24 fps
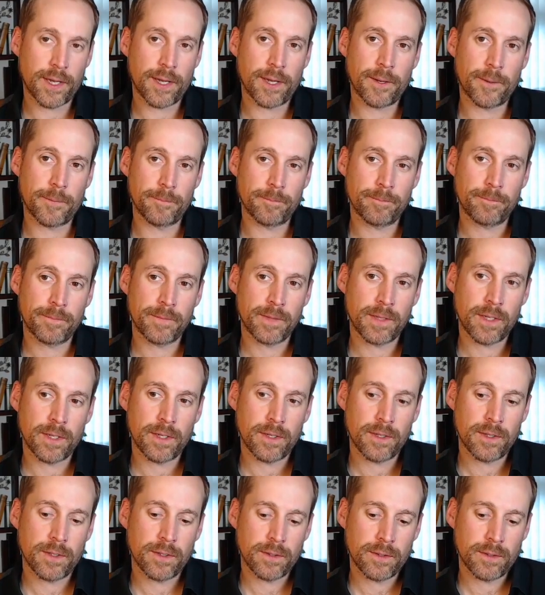Yeah.
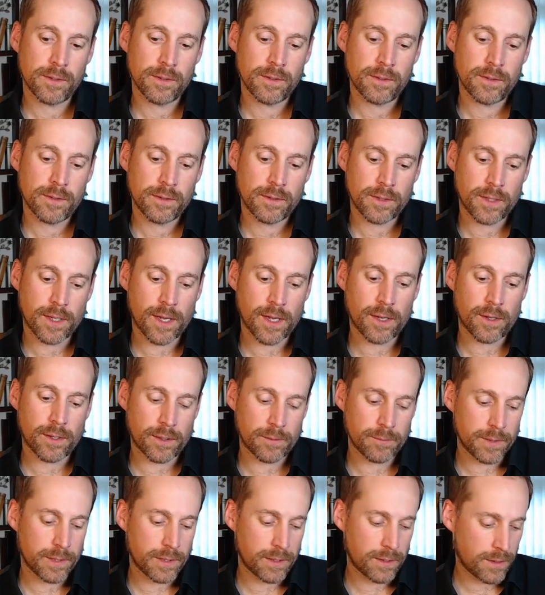Yeah,
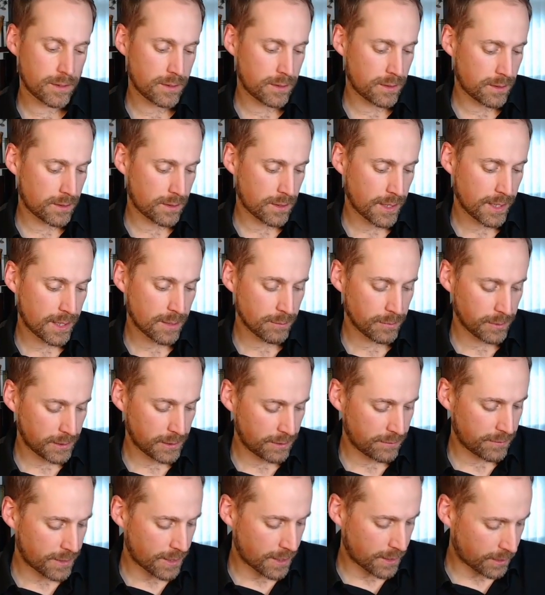I mean, I can
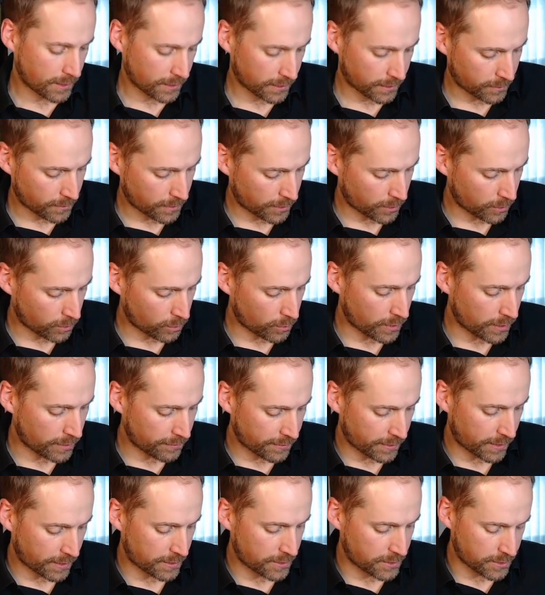believe that. Like, I know
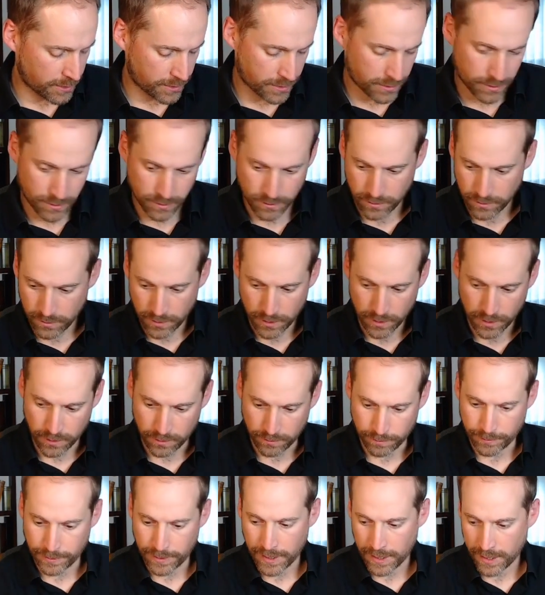we've had just in
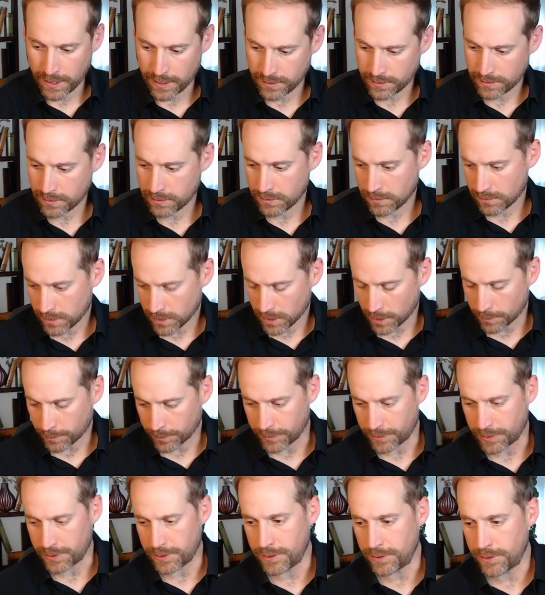the past
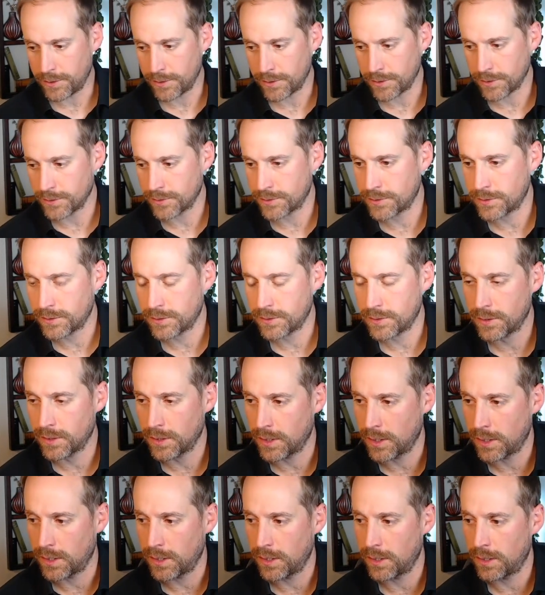couple of years,
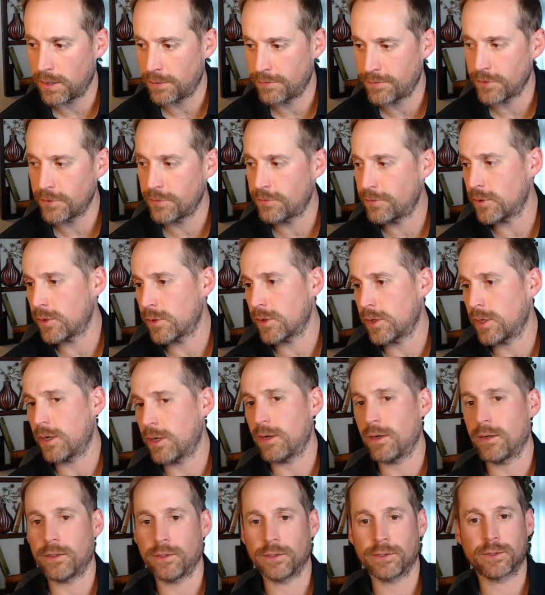a few phone
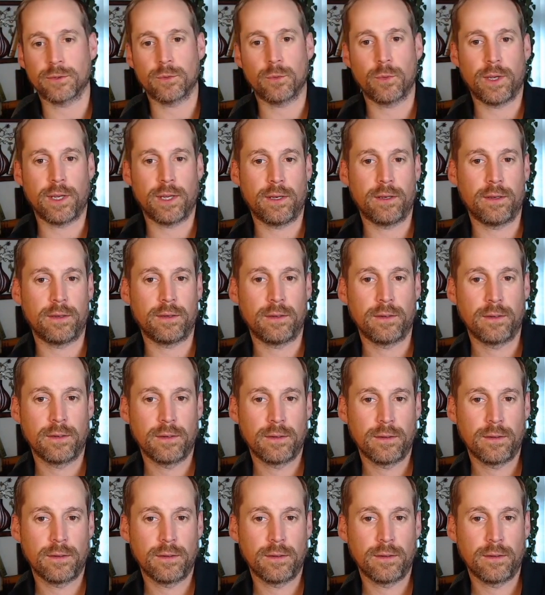calls when